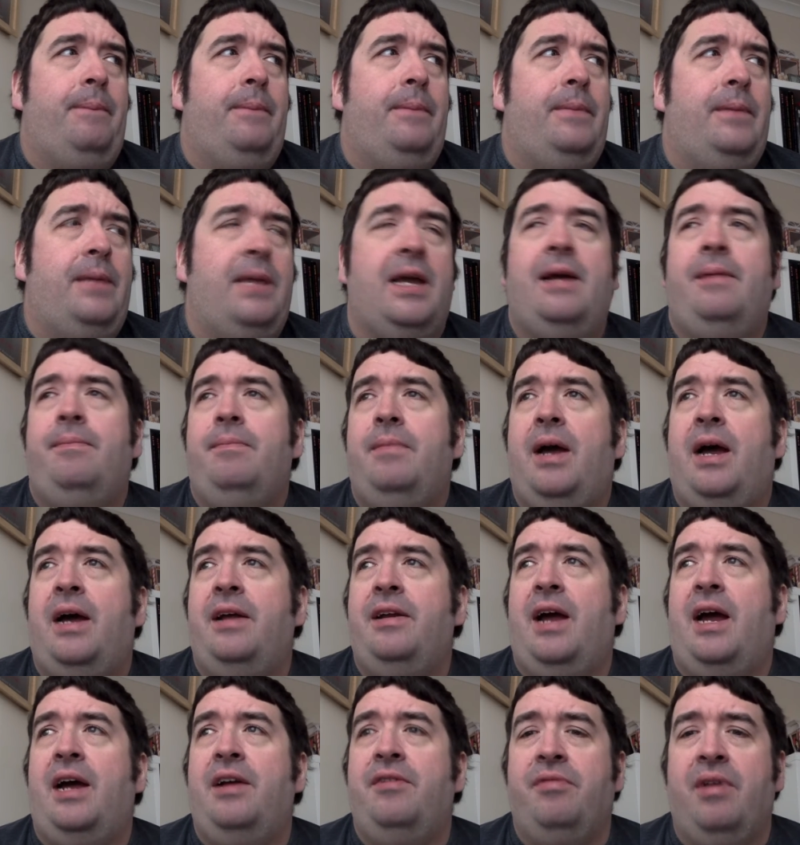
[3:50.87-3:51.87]
Yeah,
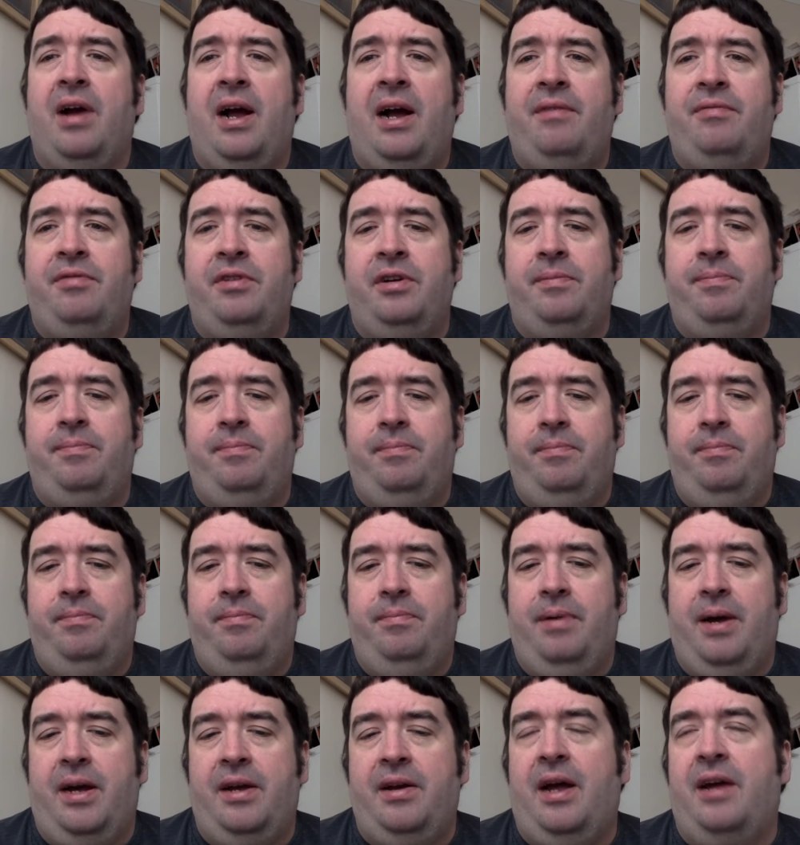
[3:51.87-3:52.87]
I'd rather
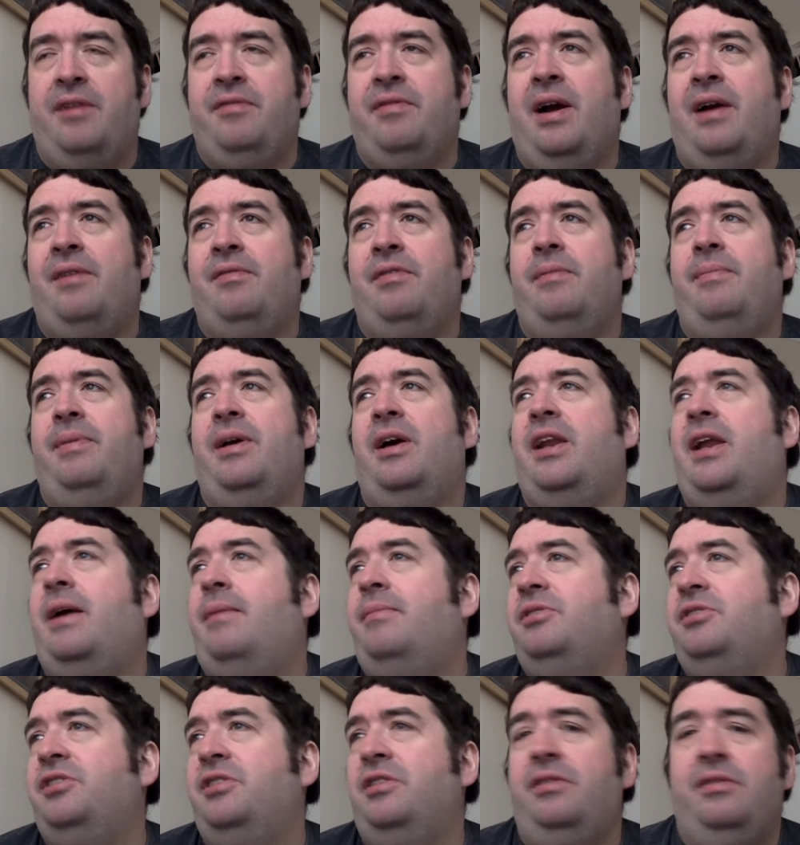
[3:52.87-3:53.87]
it be on
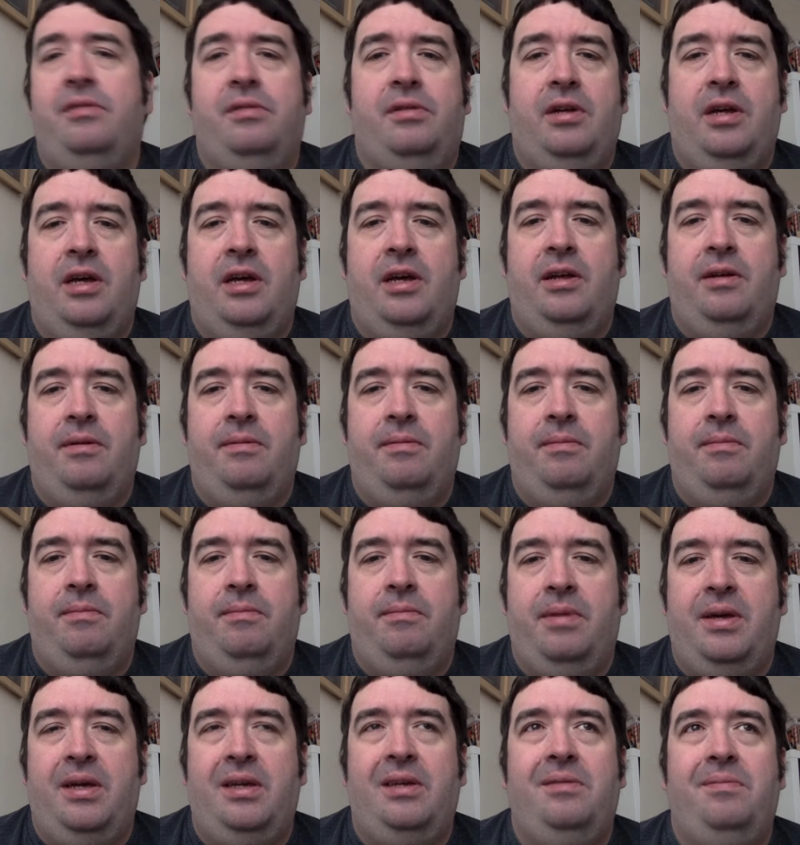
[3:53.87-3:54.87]
Amazon and
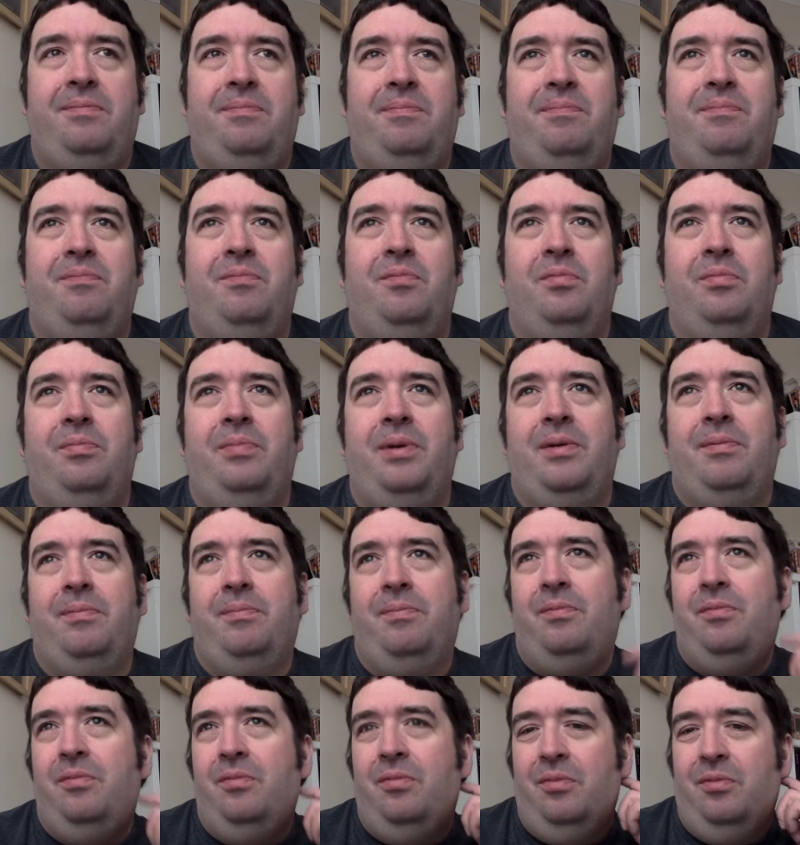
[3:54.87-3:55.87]
me be
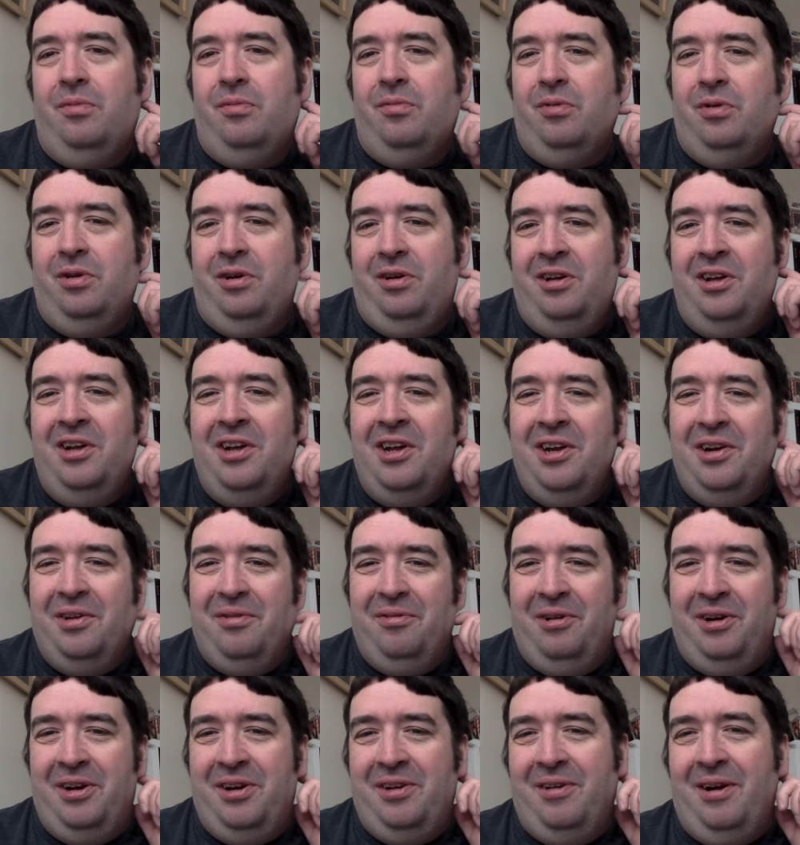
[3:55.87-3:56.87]

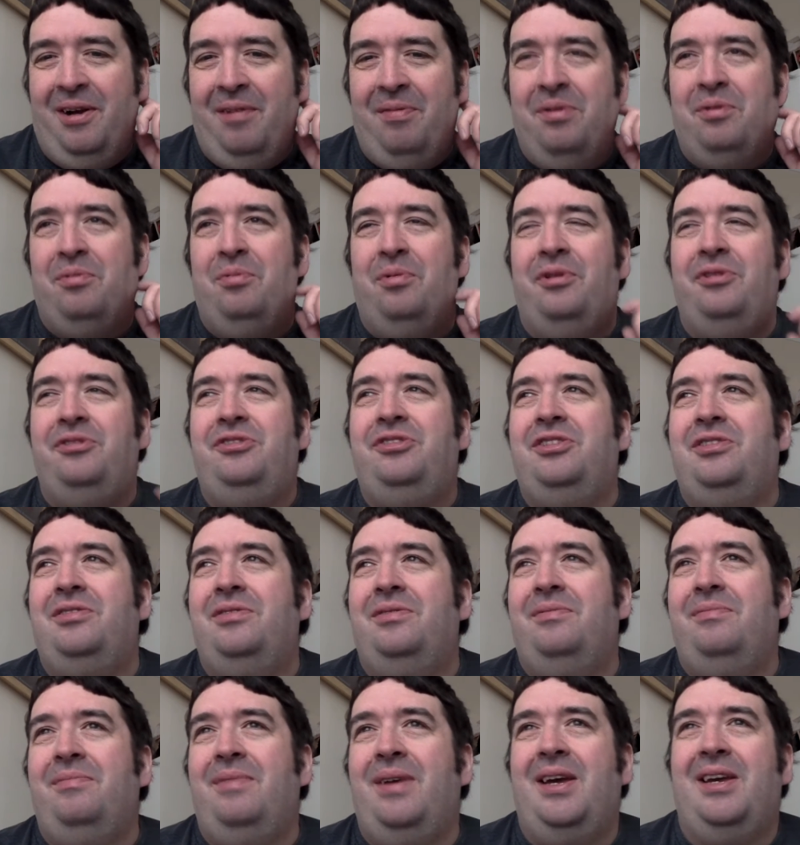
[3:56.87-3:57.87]
running around the woods
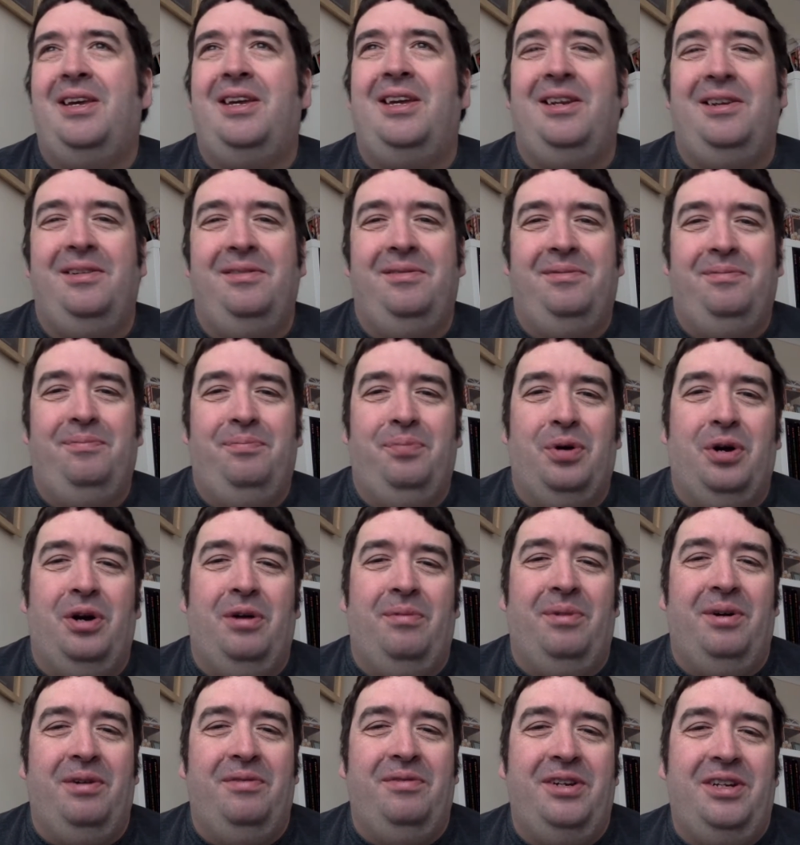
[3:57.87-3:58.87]
making
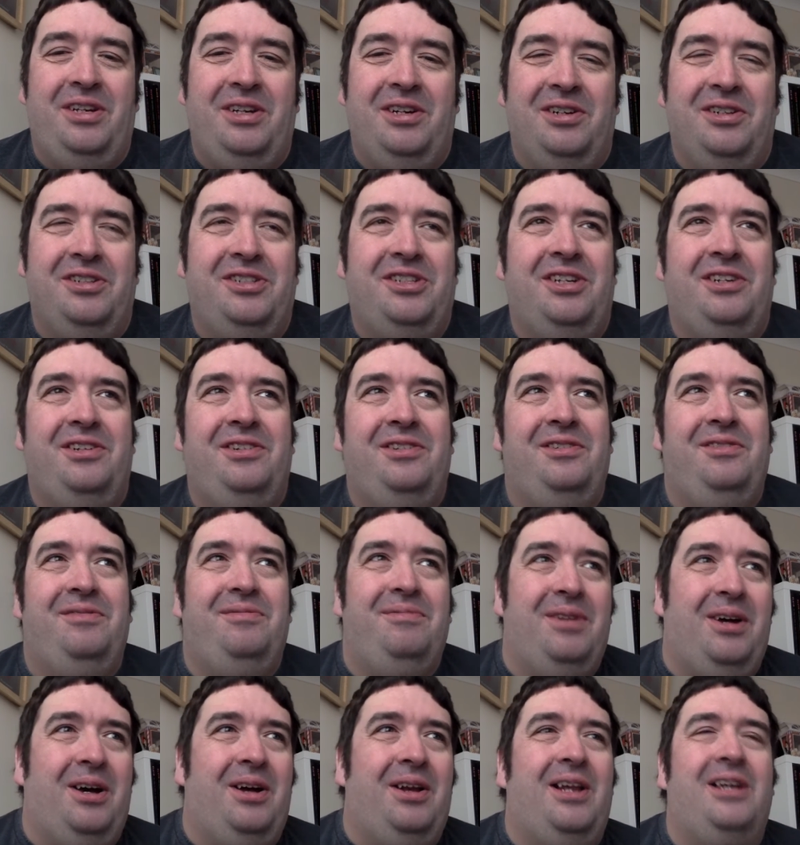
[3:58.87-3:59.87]
promo videos and
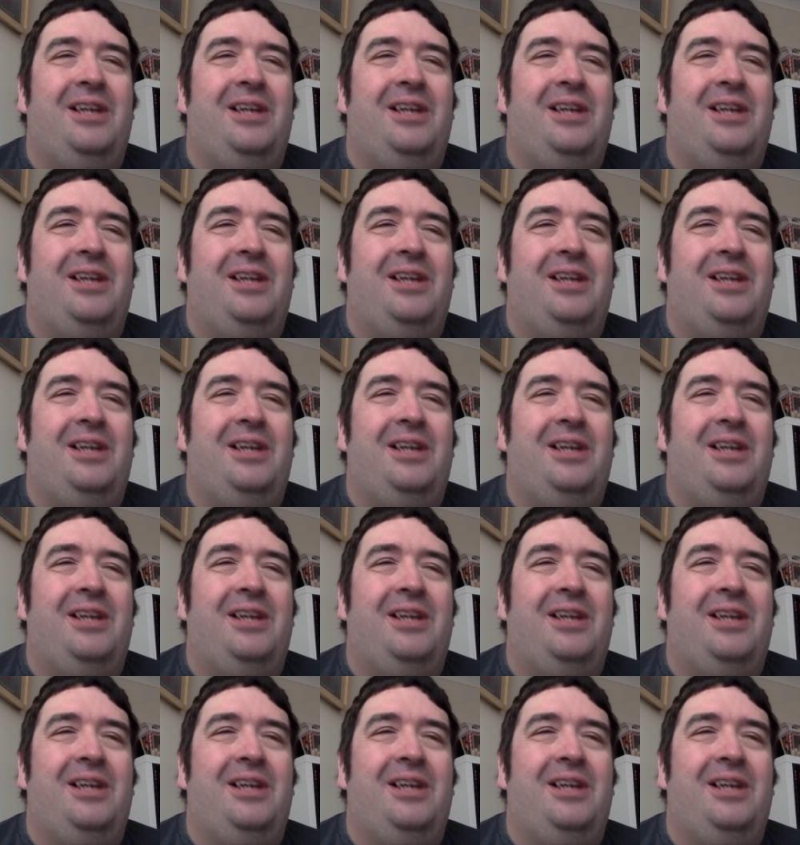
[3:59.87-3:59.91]
all